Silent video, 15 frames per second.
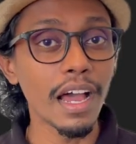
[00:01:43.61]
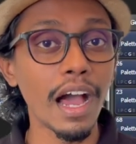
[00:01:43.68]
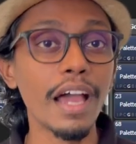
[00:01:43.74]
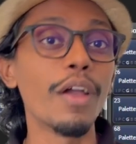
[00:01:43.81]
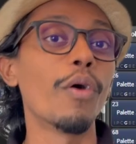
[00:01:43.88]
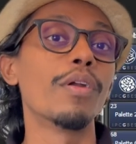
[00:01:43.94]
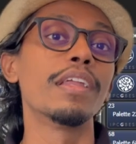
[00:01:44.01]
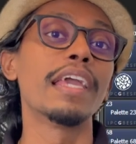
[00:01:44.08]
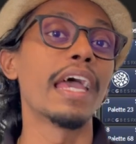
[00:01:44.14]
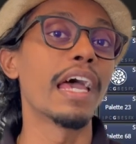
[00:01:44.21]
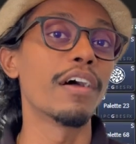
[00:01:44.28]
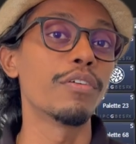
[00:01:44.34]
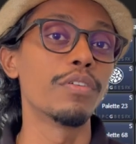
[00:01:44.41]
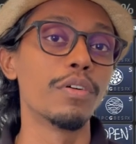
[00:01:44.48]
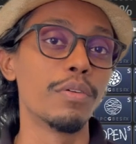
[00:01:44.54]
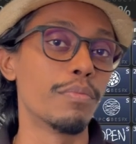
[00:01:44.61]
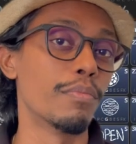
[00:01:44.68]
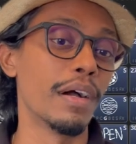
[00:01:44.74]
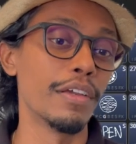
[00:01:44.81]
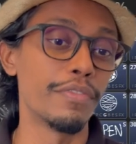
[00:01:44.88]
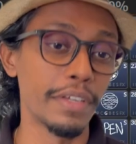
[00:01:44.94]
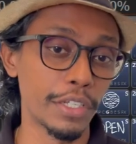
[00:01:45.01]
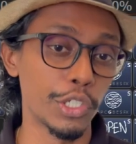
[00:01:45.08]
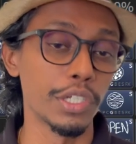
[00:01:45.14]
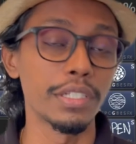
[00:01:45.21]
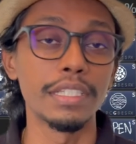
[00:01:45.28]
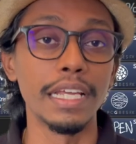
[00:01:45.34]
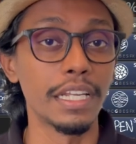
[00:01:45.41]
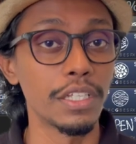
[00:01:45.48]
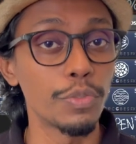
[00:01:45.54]
I only have my fixtures
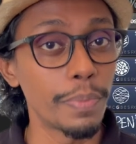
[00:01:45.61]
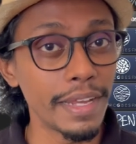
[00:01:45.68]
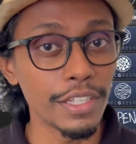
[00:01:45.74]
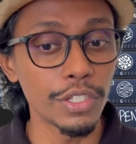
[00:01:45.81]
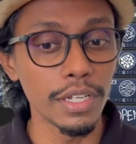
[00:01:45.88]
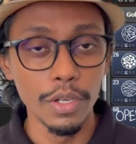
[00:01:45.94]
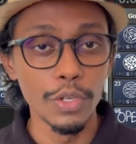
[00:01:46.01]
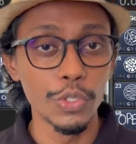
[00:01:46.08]
that is patched,